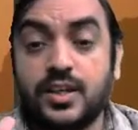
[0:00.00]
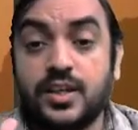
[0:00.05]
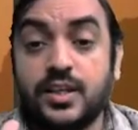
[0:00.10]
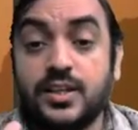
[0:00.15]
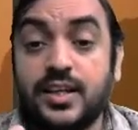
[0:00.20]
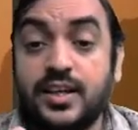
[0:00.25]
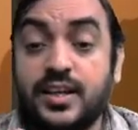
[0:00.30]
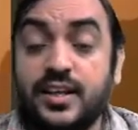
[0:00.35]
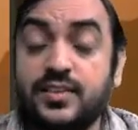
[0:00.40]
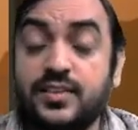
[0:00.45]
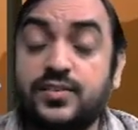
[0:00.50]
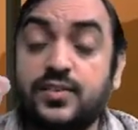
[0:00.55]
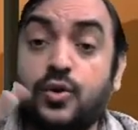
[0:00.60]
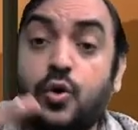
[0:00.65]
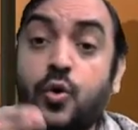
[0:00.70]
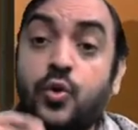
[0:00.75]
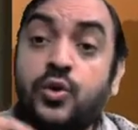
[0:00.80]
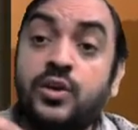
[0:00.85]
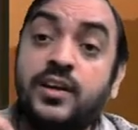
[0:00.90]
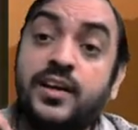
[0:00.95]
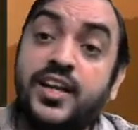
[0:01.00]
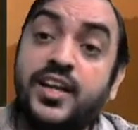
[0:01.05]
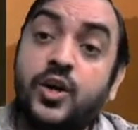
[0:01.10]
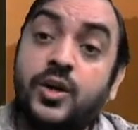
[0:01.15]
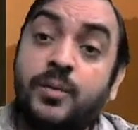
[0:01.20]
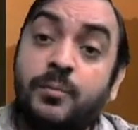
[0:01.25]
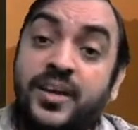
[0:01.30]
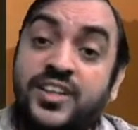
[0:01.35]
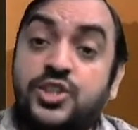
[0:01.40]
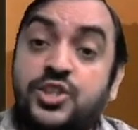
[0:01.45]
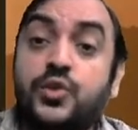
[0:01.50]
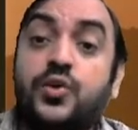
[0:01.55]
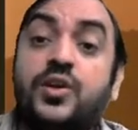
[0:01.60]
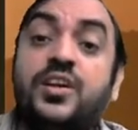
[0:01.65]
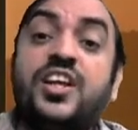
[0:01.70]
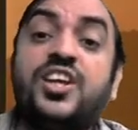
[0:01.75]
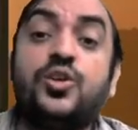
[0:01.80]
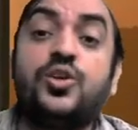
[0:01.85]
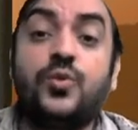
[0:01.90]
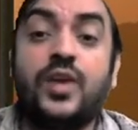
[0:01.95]
That is only on
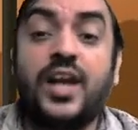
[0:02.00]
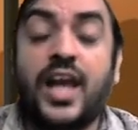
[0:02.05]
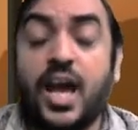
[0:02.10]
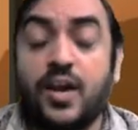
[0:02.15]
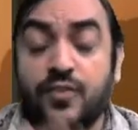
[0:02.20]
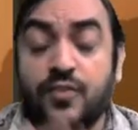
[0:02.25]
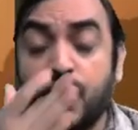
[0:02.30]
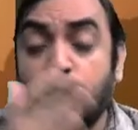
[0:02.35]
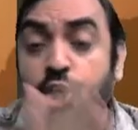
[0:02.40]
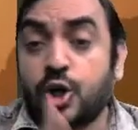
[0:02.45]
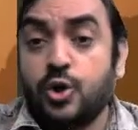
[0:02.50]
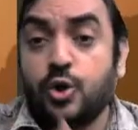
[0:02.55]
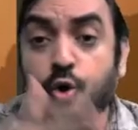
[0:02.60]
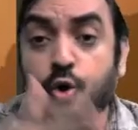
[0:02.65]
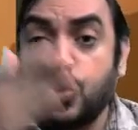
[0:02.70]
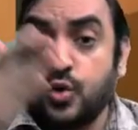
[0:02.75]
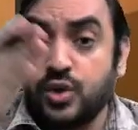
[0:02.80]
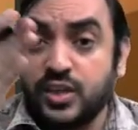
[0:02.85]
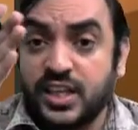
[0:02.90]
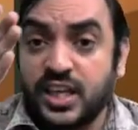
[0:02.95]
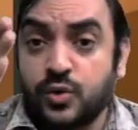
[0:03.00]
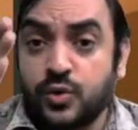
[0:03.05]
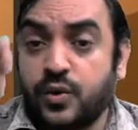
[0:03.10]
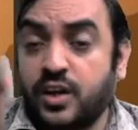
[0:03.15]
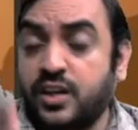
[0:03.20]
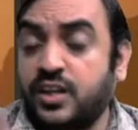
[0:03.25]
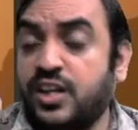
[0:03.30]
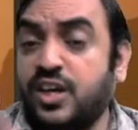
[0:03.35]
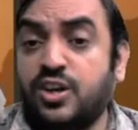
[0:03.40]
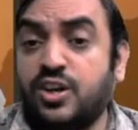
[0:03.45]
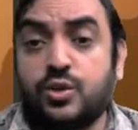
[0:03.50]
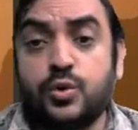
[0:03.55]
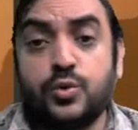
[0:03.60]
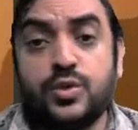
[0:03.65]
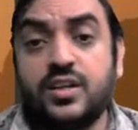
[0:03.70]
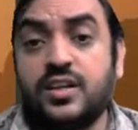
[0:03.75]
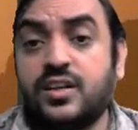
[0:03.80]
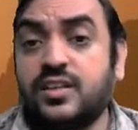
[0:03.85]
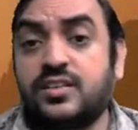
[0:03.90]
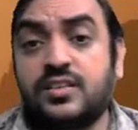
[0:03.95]
maturity you will have no year 1, year 2,
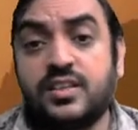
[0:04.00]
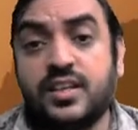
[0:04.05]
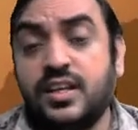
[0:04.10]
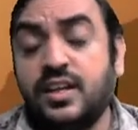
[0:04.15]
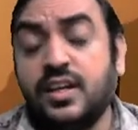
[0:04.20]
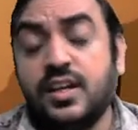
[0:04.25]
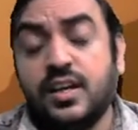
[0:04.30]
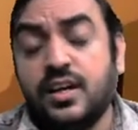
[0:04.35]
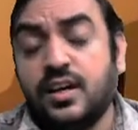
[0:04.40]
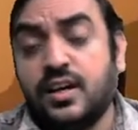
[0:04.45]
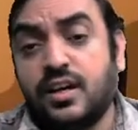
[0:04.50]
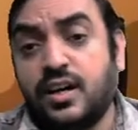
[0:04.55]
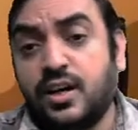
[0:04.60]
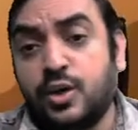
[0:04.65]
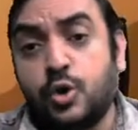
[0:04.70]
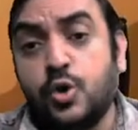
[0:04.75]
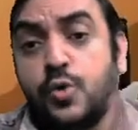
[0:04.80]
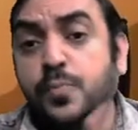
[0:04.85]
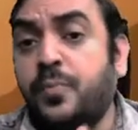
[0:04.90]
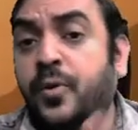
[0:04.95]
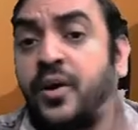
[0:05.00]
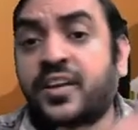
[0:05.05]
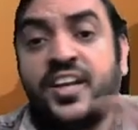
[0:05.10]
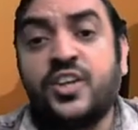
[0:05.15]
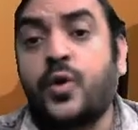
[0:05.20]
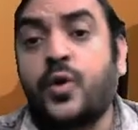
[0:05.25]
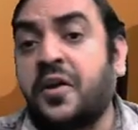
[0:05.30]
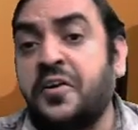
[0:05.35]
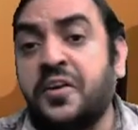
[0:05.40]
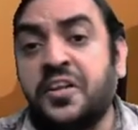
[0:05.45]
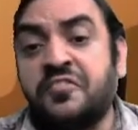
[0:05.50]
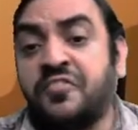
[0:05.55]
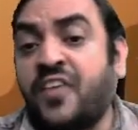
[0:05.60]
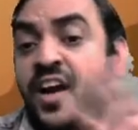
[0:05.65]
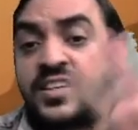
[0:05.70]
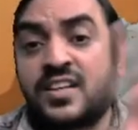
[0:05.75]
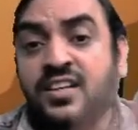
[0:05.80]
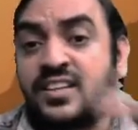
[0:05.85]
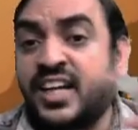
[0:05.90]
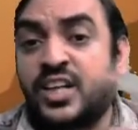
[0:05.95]
year 3 uh, coupon into annuity
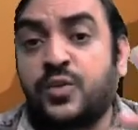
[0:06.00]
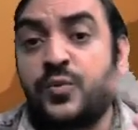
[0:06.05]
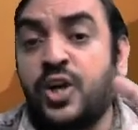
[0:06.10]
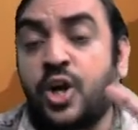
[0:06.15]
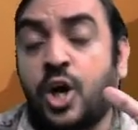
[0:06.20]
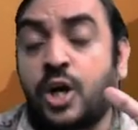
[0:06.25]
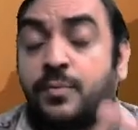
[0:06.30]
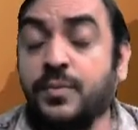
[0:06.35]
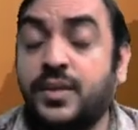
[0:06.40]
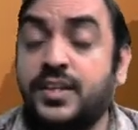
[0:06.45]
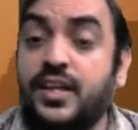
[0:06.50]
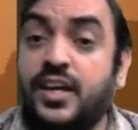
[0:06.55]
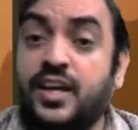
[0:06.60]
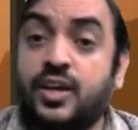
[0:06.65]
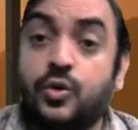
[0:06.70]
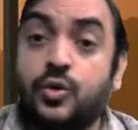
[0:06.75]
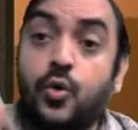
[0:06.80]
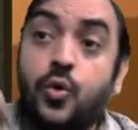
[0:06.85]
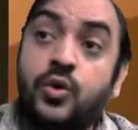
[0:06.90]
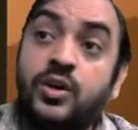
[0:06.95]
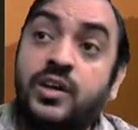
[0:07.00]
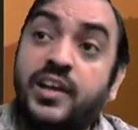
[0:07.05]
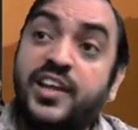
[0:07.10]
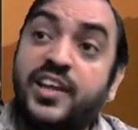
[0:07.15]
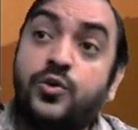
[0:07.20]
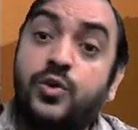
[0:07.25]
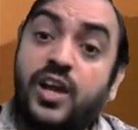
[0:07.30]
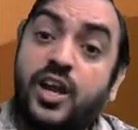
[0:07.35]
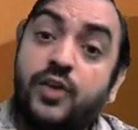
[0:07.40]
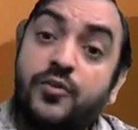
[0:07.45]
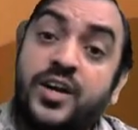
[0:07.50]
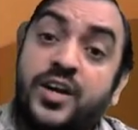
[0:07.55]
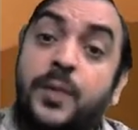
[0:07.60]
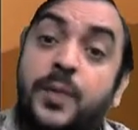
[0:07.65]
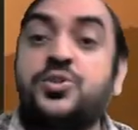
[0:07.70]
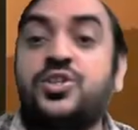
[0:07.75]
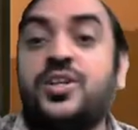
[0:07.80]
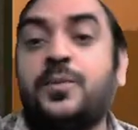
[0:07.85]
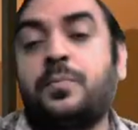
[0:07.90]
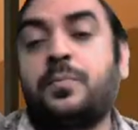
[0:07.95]
factor that will not be there. Only you have
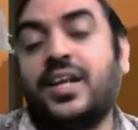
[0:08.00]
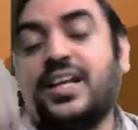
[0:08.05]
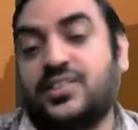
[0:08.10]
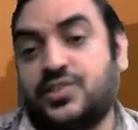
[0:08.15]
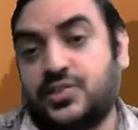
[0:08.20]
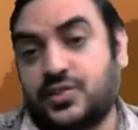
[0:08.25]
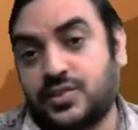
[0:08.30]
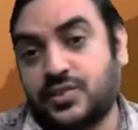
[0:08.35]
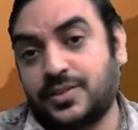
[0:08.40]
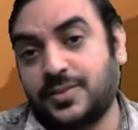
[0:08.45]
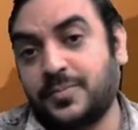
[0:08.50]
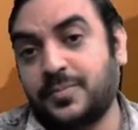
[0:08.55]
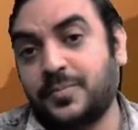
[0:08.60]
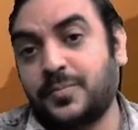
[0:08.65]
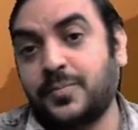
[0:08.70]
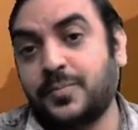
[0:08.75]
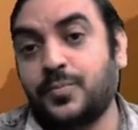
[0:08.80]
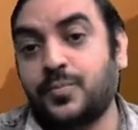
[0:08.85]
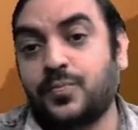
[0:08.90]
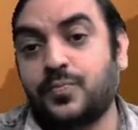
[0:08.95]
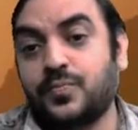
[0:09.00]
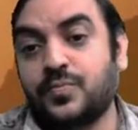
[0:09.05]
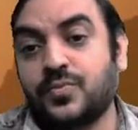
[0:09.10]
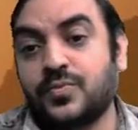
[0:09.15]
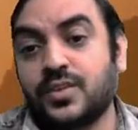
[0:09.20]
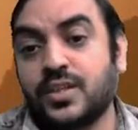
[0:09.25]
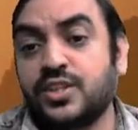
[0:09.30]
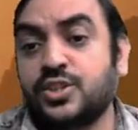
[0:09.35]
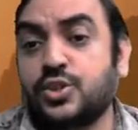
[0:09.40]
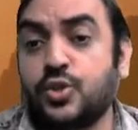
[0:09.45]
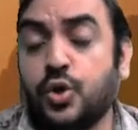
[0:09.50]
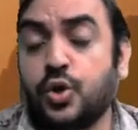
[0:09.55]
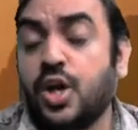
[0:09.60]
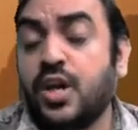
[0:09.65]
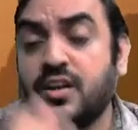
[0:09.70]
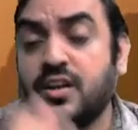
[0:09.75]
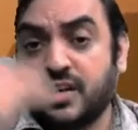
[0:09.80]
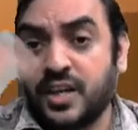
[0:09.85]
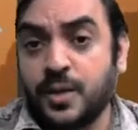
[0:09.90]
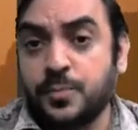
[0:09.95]
redemption price. So
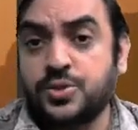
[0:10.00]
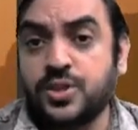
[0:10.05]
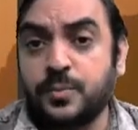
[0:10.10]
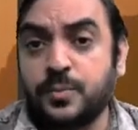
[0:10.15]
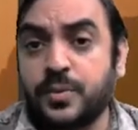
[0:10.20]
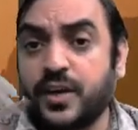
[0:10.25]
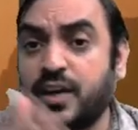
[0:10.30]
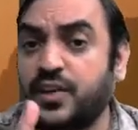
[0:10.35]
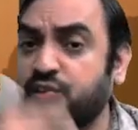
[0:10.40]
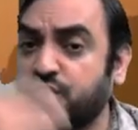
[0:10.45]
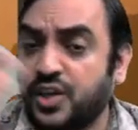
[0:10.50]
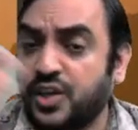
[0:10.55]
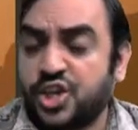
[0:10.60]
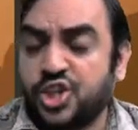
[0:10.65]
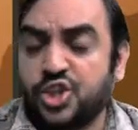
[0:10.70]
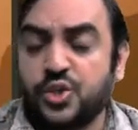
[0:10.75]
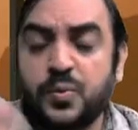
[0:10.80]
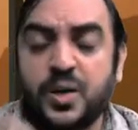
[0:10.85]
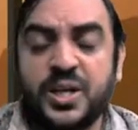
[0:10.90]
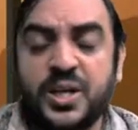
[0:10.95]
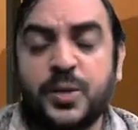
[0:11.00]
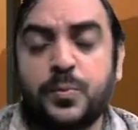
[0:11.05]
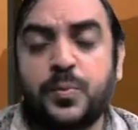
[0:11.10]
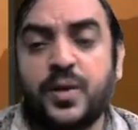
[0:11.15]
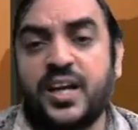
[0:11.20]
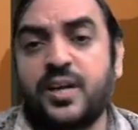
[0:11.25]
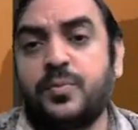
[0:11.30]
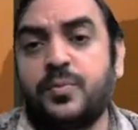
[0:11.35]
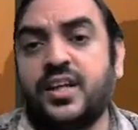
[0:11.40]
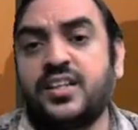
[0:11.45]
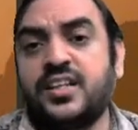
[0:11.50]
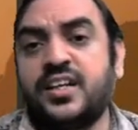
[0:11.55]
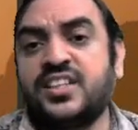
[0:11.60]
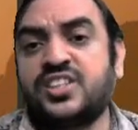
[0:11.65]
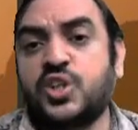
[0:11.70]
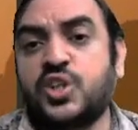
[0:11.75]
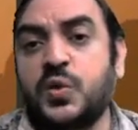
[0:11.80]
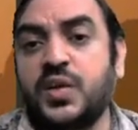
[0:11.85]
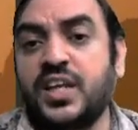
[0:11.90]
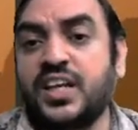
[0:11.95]
redemption price you multiply it by the
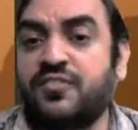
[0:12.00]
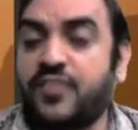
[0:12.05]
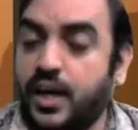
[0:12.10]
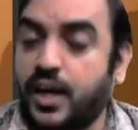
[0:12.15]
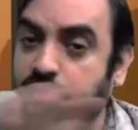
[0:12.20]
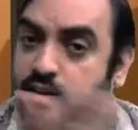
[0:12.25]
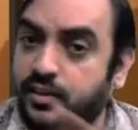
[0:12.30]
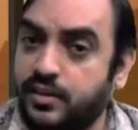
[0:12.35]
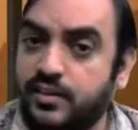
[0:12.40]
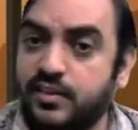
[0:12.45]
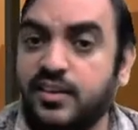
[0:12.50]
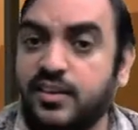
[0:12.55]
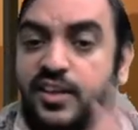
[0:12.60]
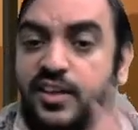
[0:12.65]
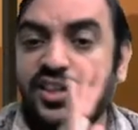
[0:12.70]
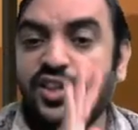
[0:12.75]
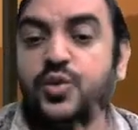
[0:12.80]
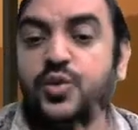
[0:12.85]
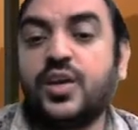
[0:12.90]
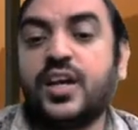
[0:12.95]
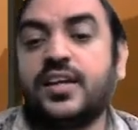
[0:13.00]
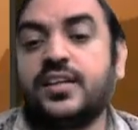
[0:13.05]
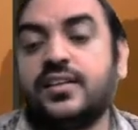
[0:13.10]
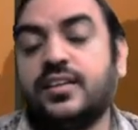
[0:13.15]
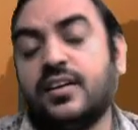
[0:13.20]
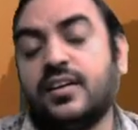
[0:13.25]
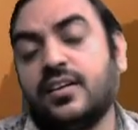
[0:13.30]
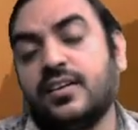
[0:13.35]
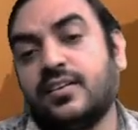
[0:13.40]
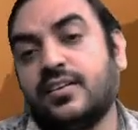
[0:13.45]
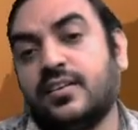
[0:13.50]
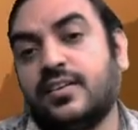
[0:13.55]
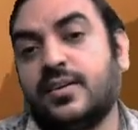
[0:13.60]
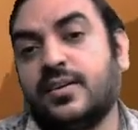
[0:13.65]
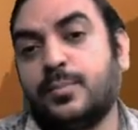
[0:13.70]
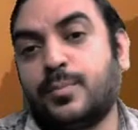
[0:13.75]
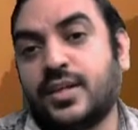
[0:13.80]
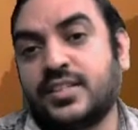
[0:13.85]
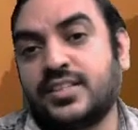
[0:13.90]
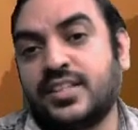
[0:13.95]
discounting factor you get the
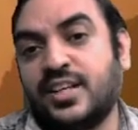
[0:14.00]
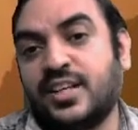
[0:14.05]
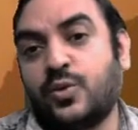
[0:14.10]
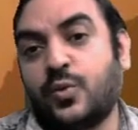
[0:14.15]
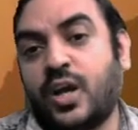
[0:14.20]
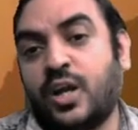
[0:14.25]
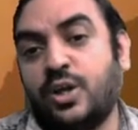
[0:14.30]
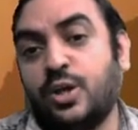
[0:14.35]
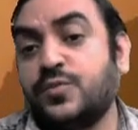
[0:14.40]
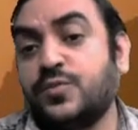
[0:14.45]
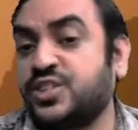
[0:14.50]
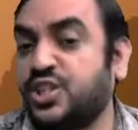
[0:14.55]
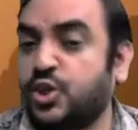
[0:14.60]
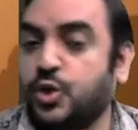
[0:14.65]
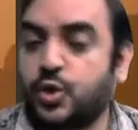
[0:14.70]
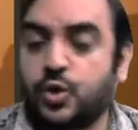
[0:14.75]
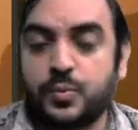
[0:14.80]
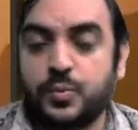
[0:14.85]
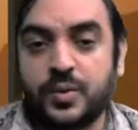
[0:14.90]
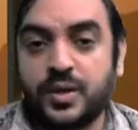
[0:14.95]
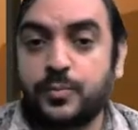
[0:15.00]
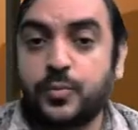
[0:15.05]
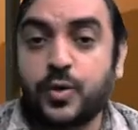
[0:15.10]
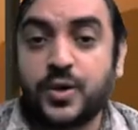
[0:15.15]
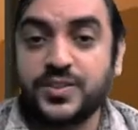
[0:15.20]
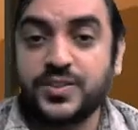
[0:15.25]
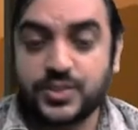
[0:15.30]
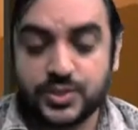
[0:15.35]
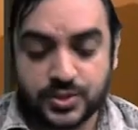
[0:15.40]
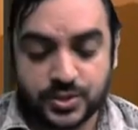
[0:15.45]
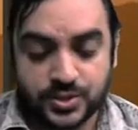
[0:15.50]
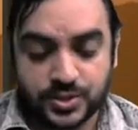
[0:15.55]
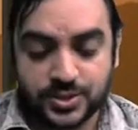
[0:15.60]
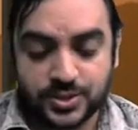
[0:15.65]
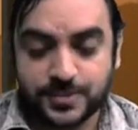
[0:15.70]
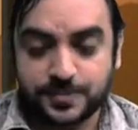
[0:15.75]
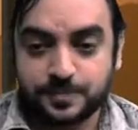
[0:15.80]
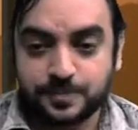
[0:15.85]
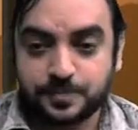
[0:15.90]
present value of zero coupon bonds.